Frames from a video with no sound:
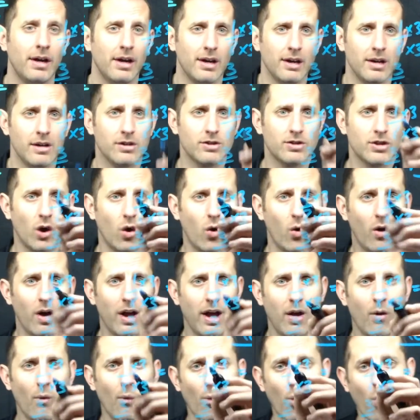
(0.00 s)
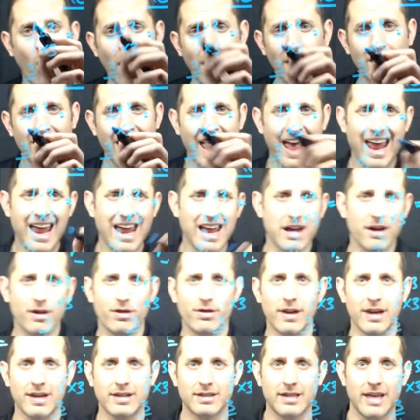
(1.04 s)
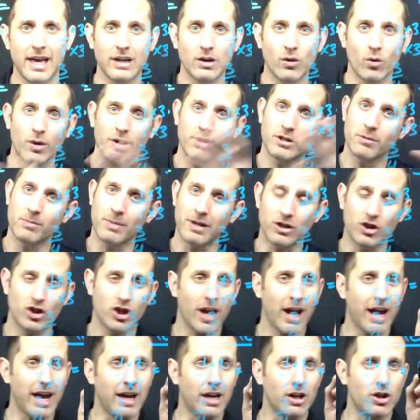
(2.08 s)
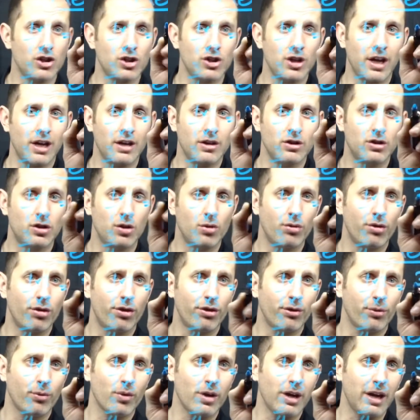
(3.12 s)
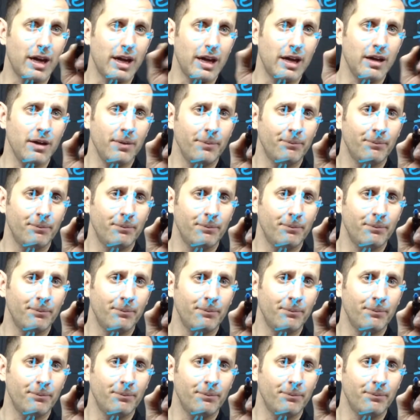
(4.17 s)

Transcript: So 1/8 is then going to be changed into 3